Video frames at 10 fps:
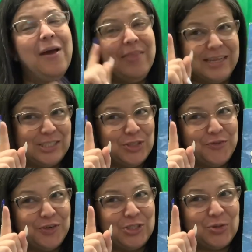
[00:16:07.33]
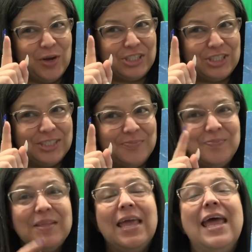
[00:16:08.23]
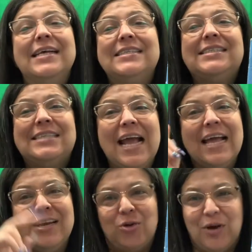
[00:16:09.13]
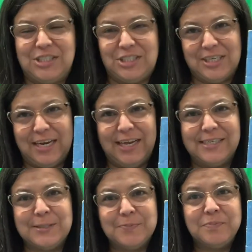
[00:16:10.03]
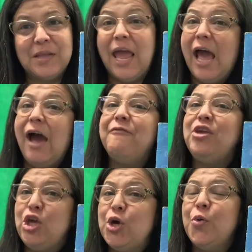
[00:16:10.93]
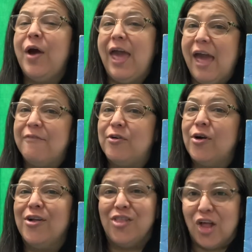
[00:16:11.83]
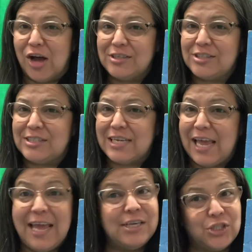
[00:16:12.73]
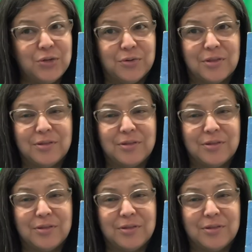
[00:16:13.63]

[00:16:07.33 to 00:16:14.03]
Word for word: That's your first question. Second question is, have you ever lost a tooth?